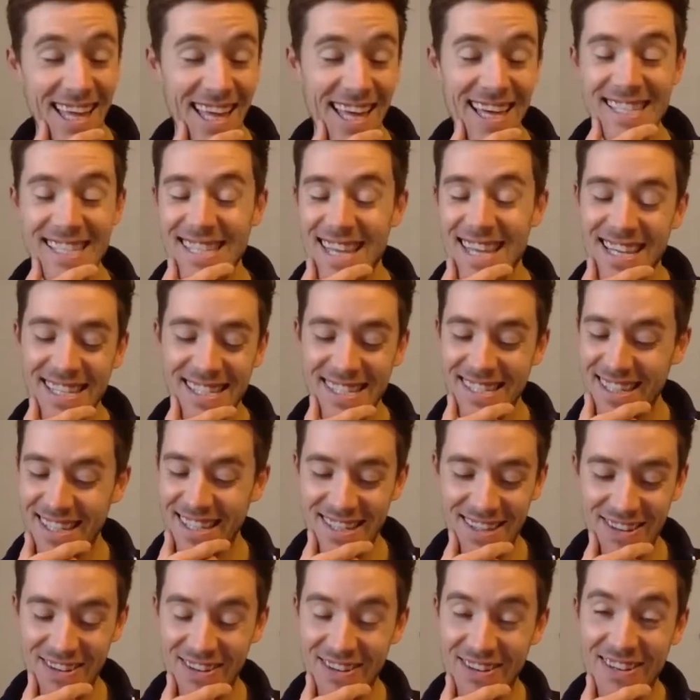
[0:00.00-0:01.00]
That's
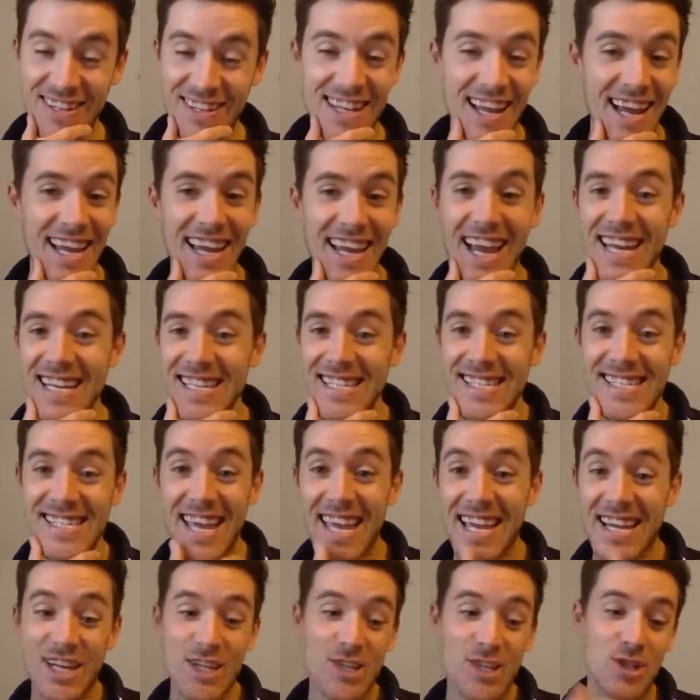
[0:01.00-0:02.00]
excellent, dude. I got to
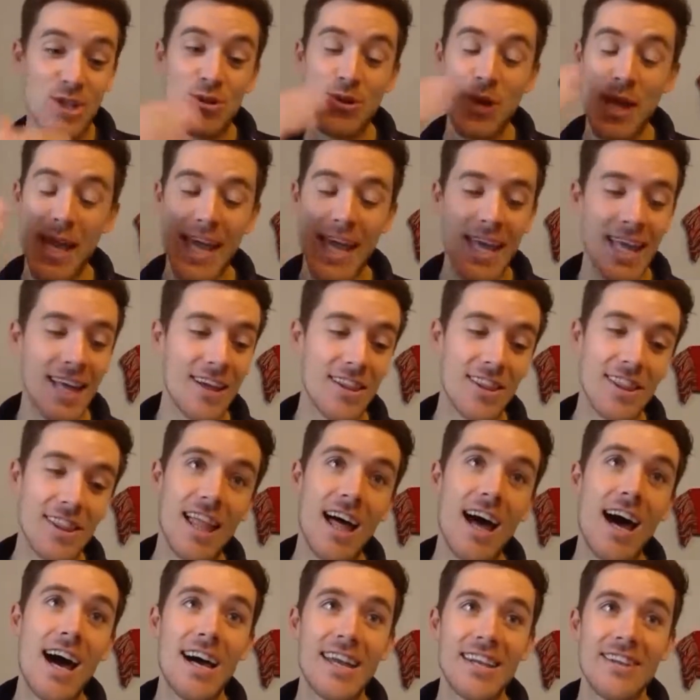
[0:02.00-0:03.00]
say, because you hit a
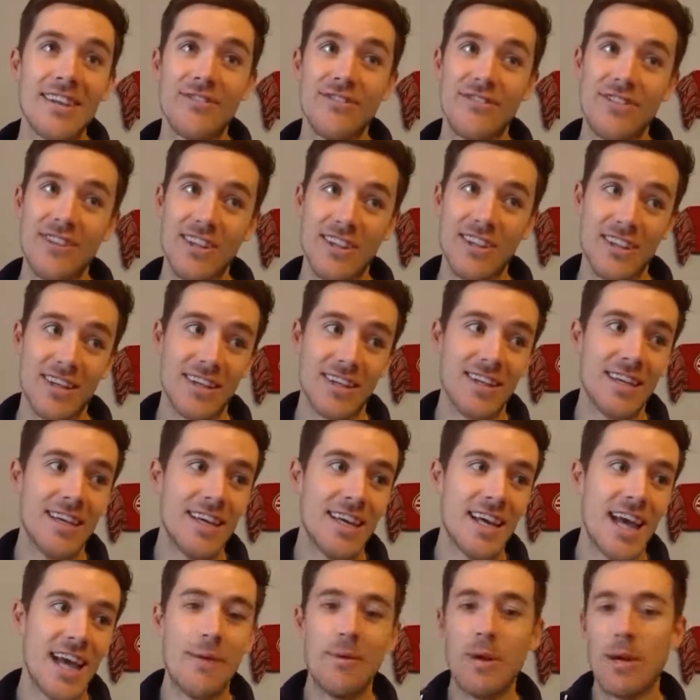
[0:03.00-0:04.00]
lot of
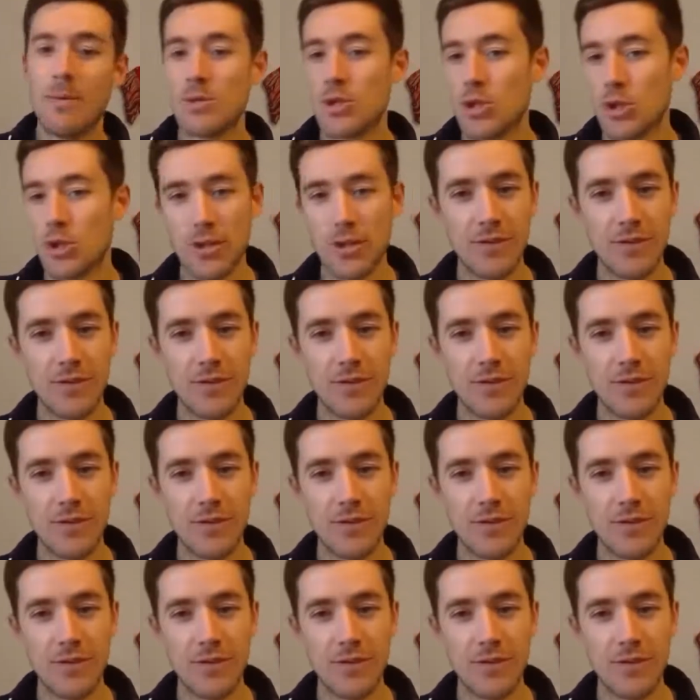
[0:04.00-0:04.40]
I'm sure